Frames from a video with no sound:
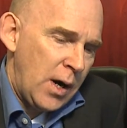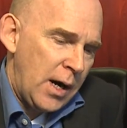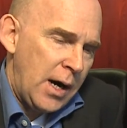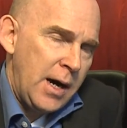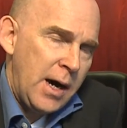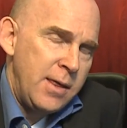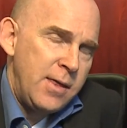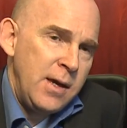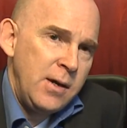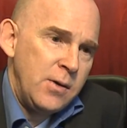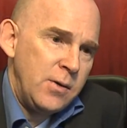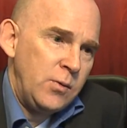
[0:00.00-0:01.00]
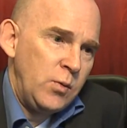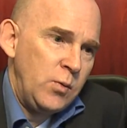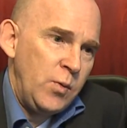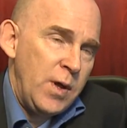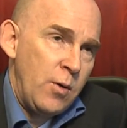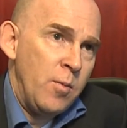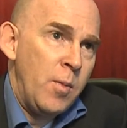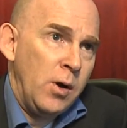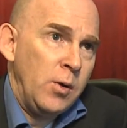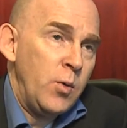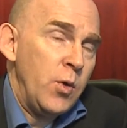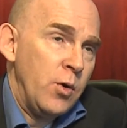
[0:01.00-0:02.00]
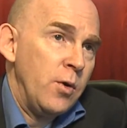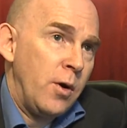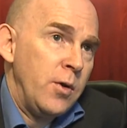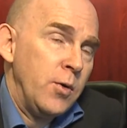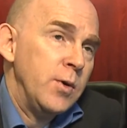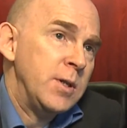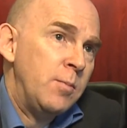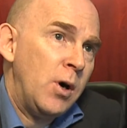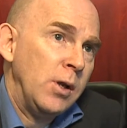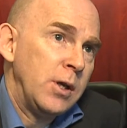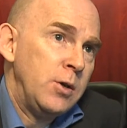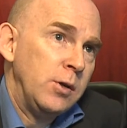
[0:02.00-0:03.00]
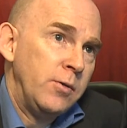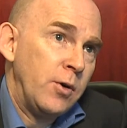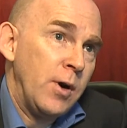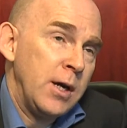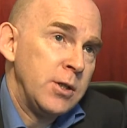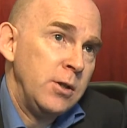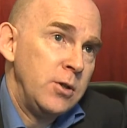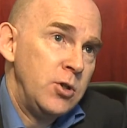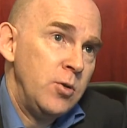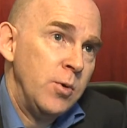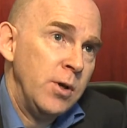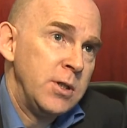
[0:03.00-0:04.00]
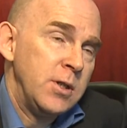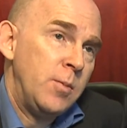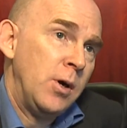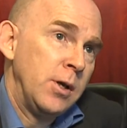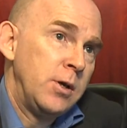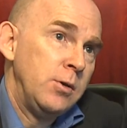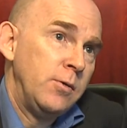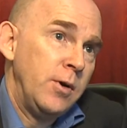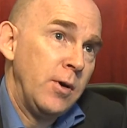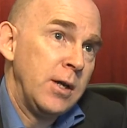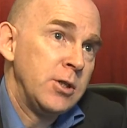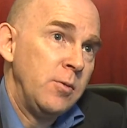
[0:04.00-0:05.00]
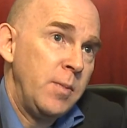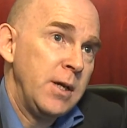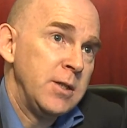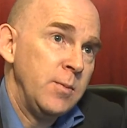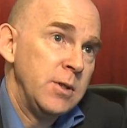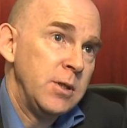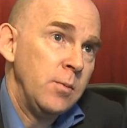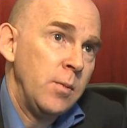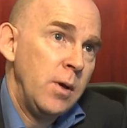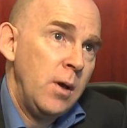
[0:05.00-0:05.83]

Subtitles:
I think there is a molecule of irrational exuberance and a molecule of irrational pessimism.